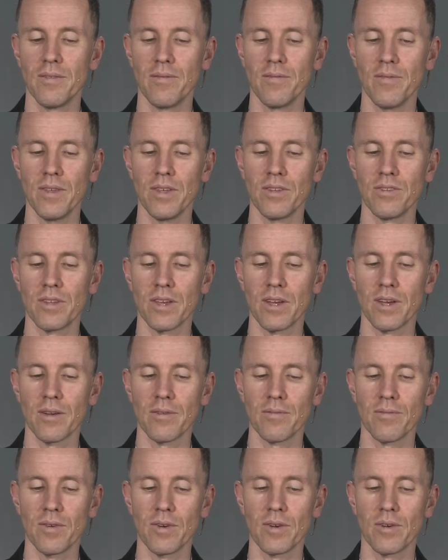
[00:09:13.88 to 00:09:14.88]
is a
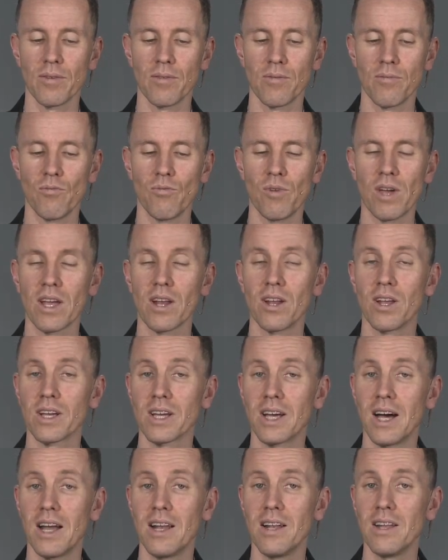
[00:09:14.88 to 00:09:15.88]
regular
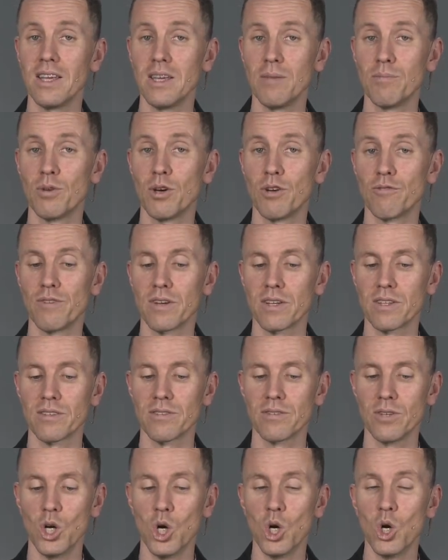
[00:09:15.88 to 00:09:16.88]
kal imperfect,
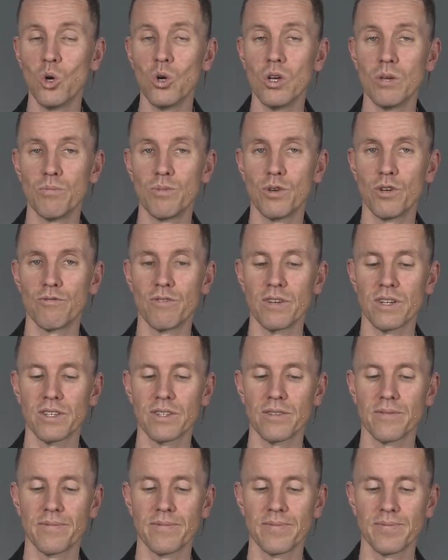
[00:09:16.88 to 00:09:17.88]
o imperfect.
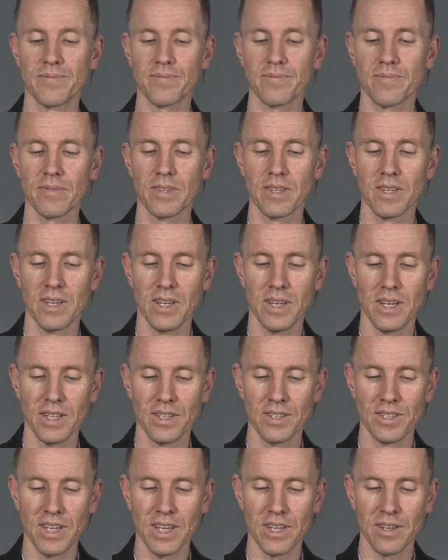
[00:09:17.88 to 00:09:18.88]

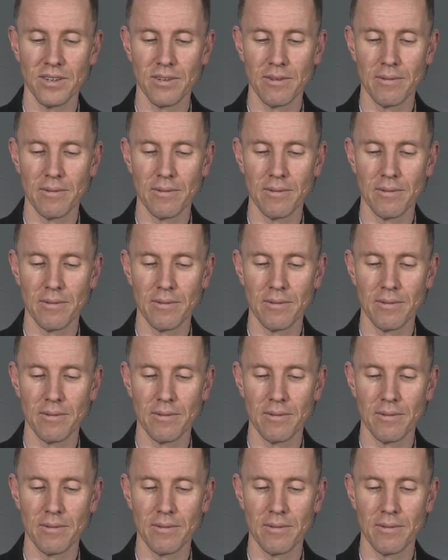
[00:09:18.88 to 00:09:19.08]
10.